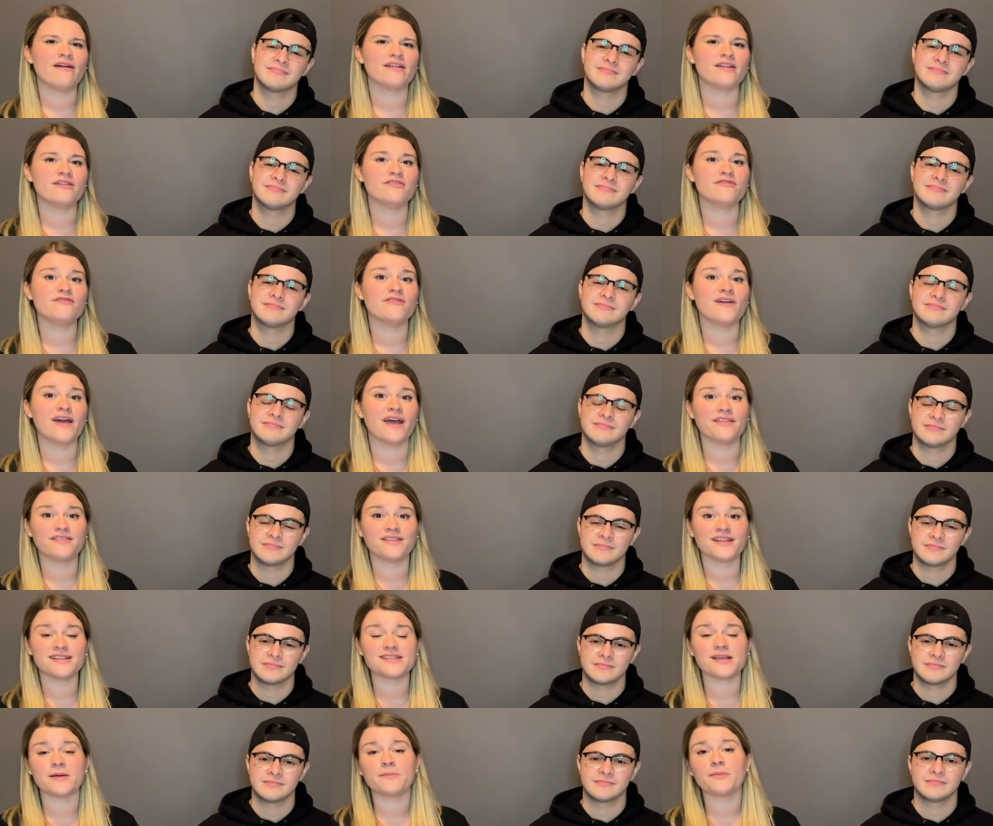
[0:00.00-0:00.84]
Speaker 1: an event
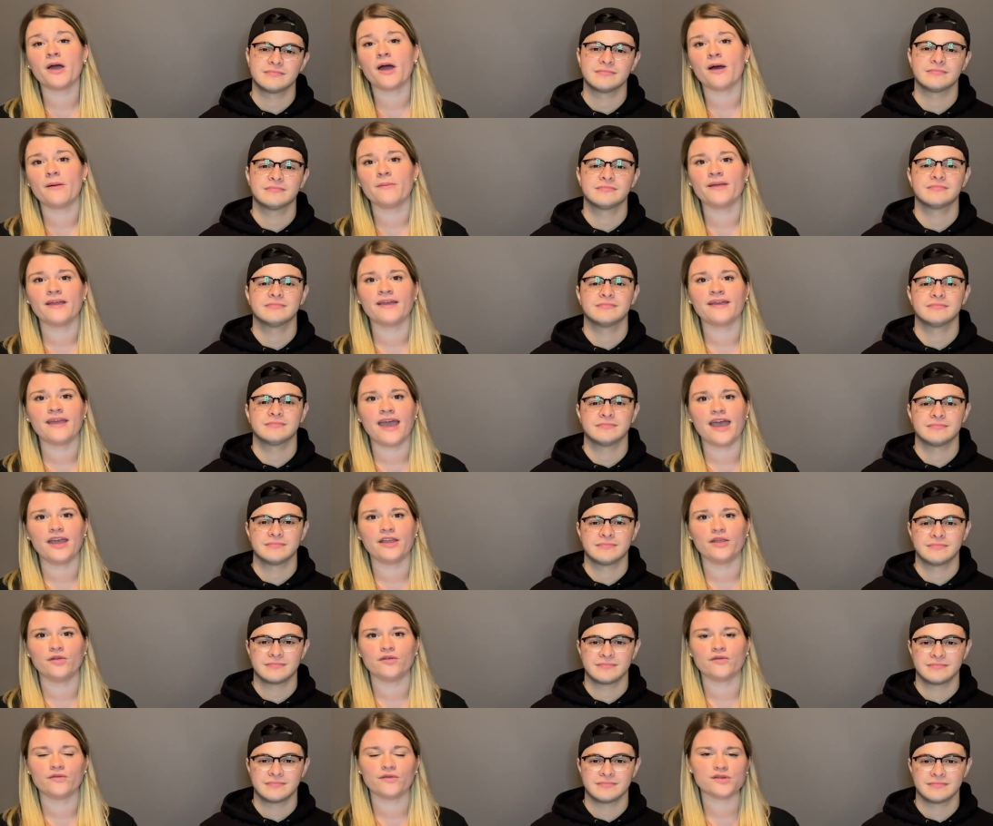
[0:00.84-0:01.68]
that's upcoming at
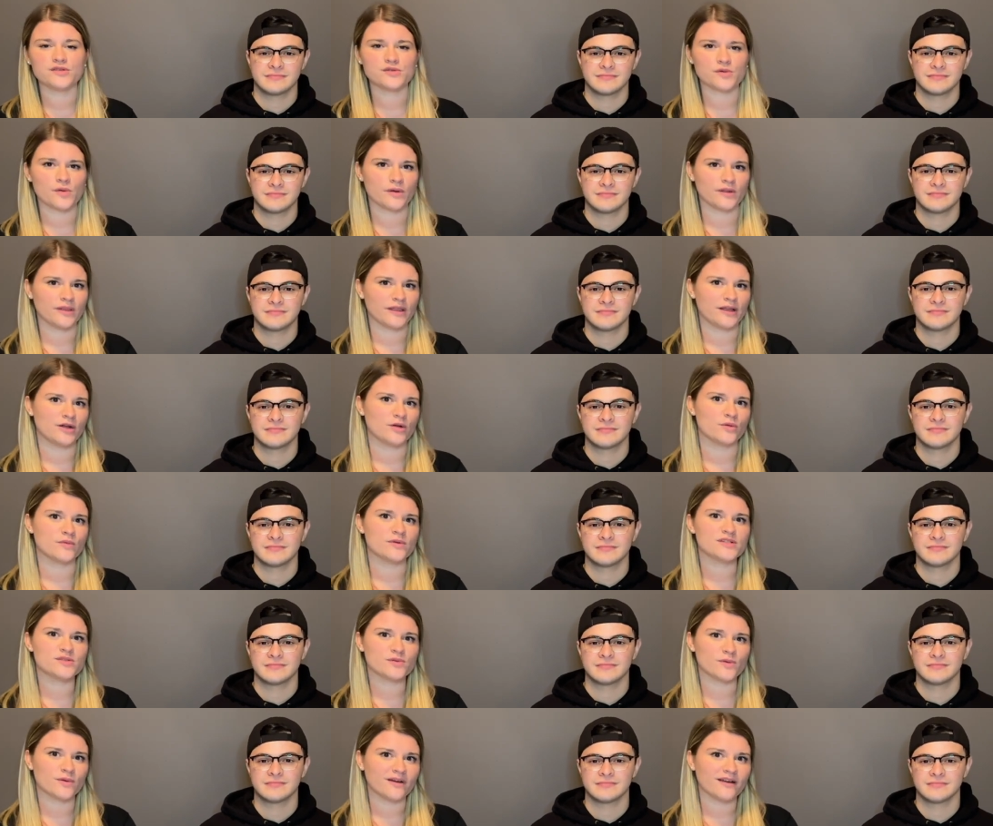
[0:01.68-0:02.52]
Universal Orlando
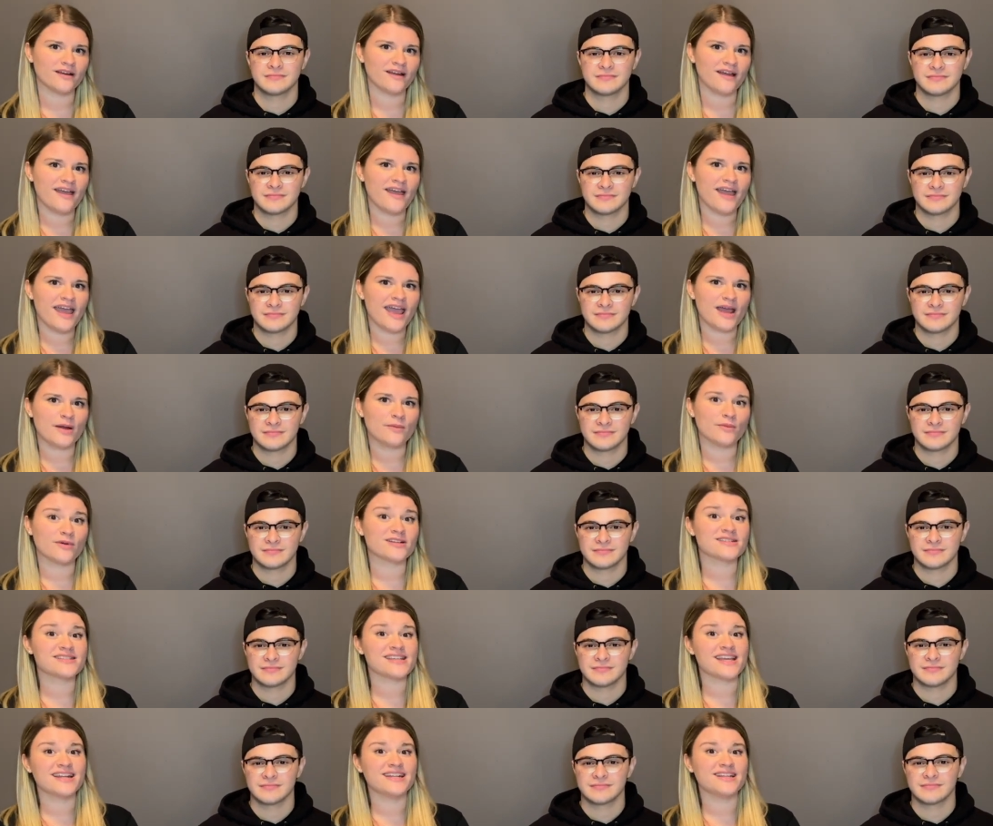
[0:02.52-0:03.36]
Resort, and we're
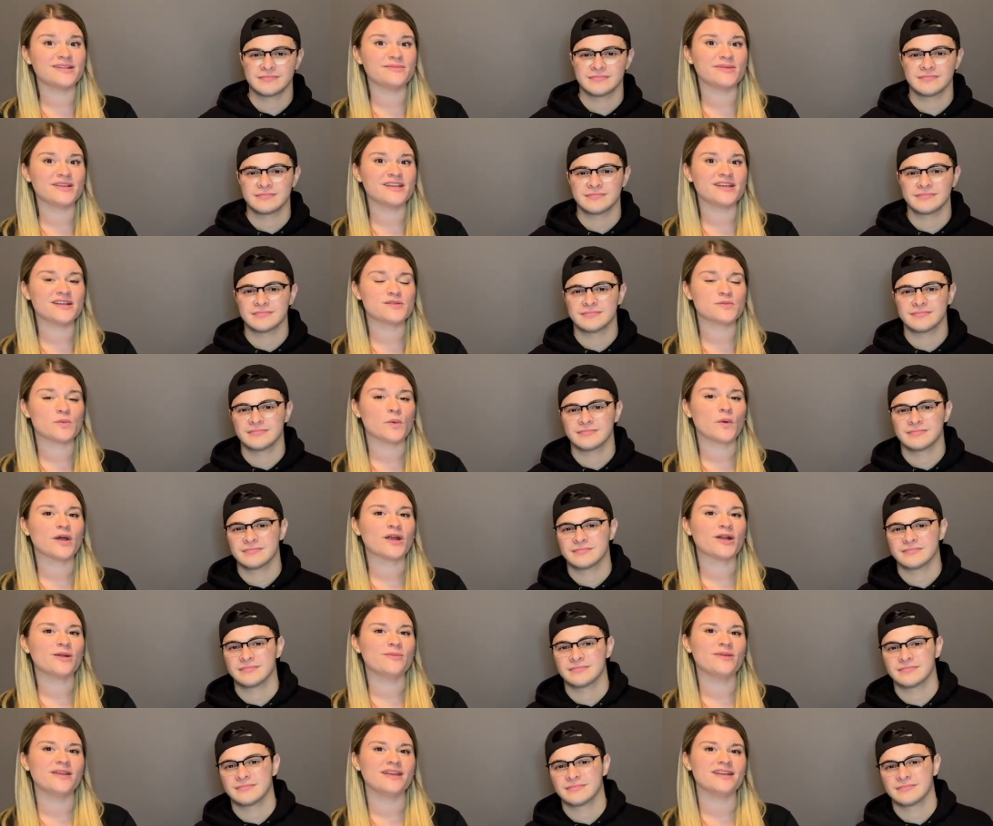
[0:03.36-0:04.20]
excited because we're
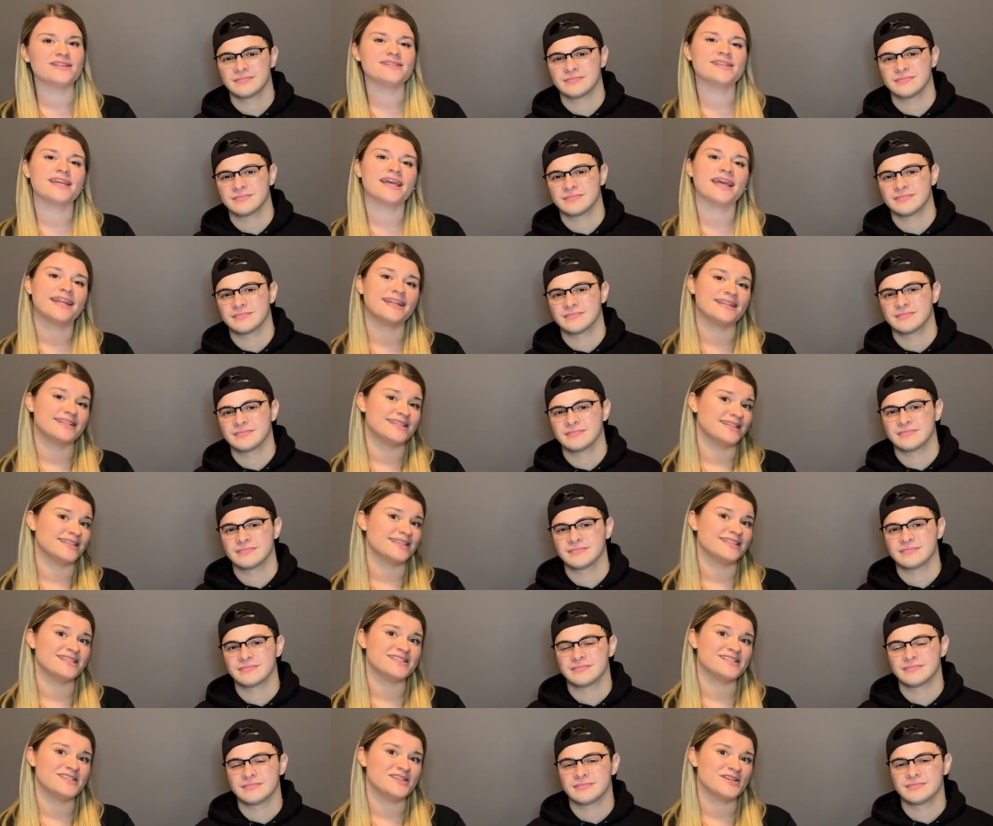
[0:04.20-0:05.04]
gonna be attending
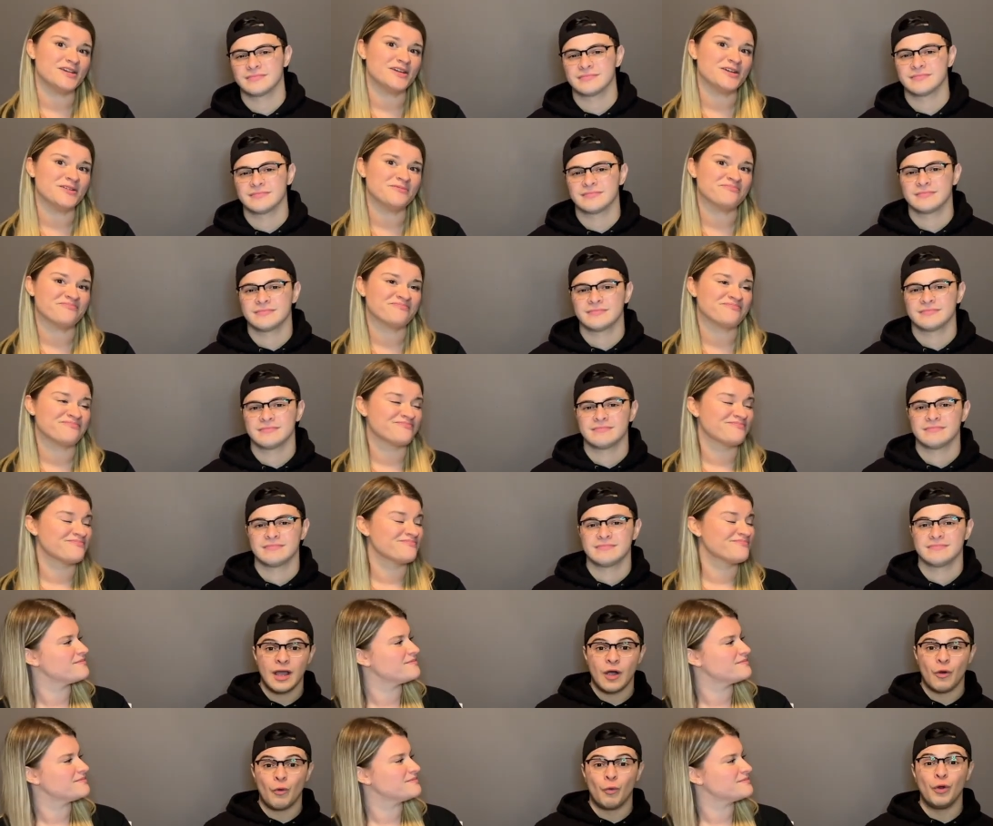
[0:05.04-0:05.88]
this year.
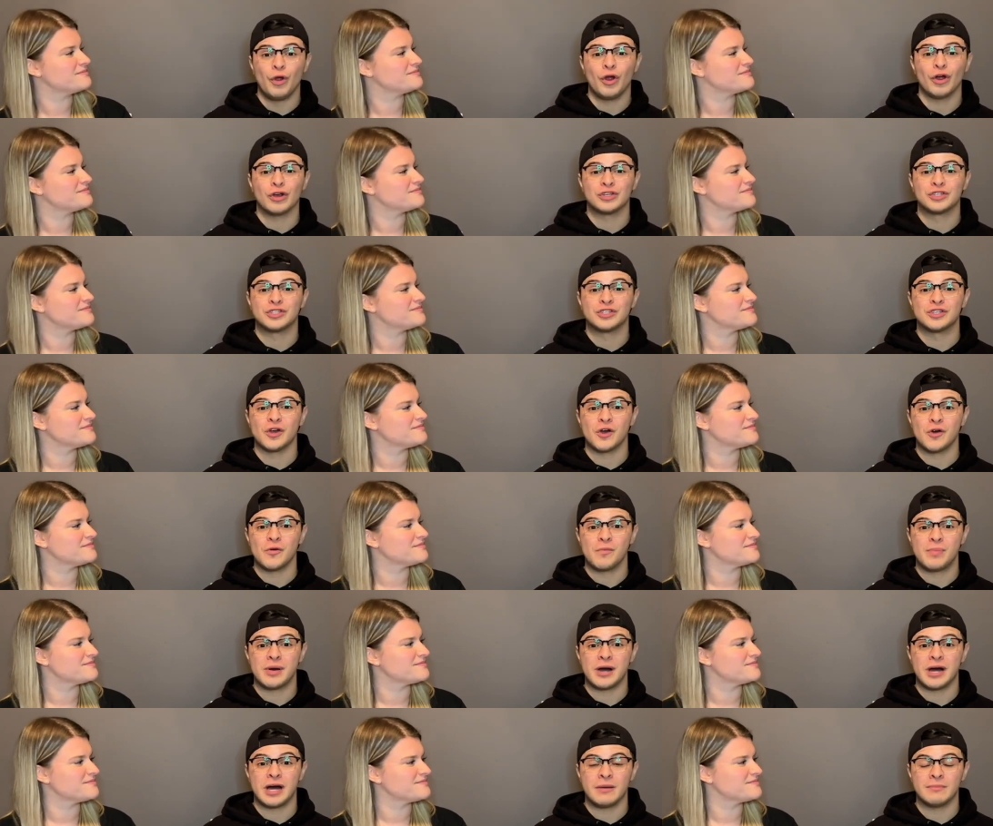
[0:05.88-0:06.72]
Speaker 2: We are so
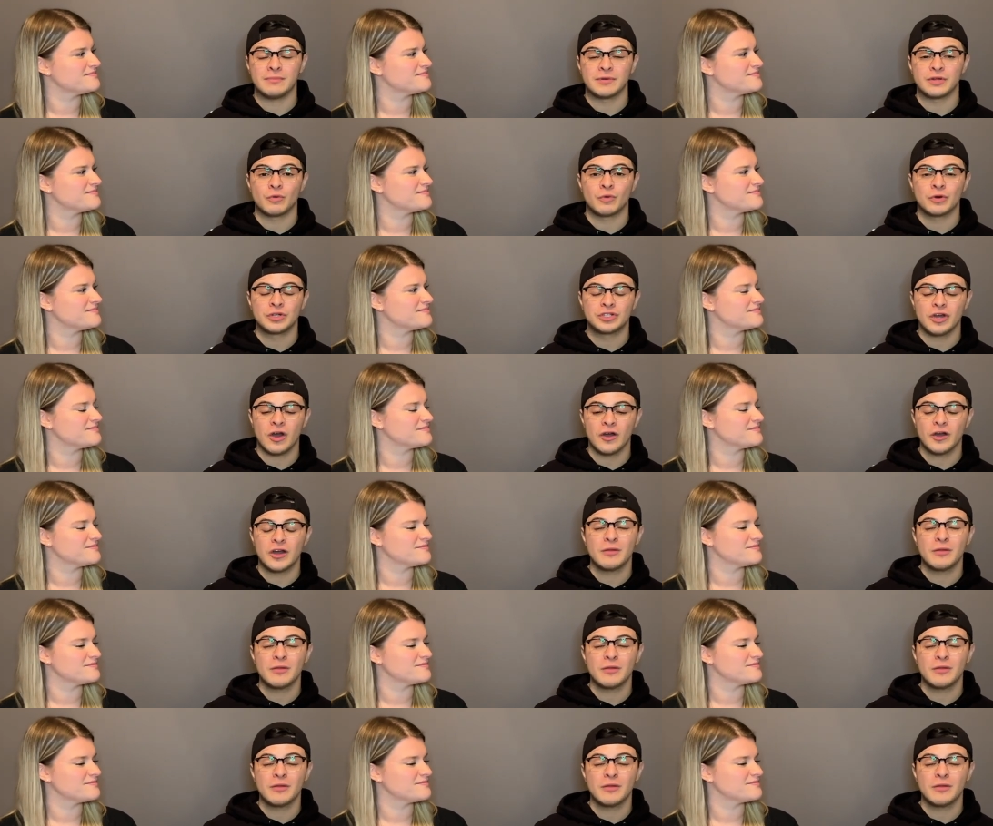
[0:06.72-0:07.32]
pumped. We're talking